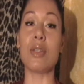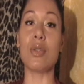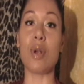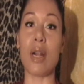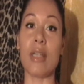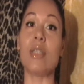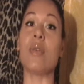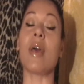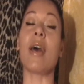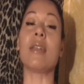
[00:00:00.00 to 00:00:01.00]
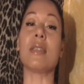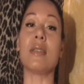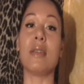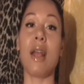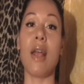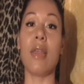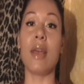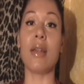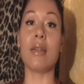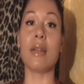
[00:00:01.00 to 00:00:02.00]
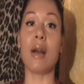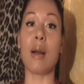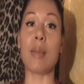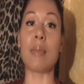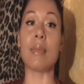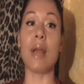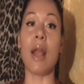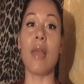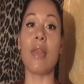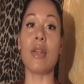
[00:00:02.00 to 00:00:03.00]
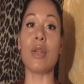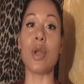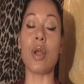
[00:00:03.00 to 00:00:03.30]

try to do that, and then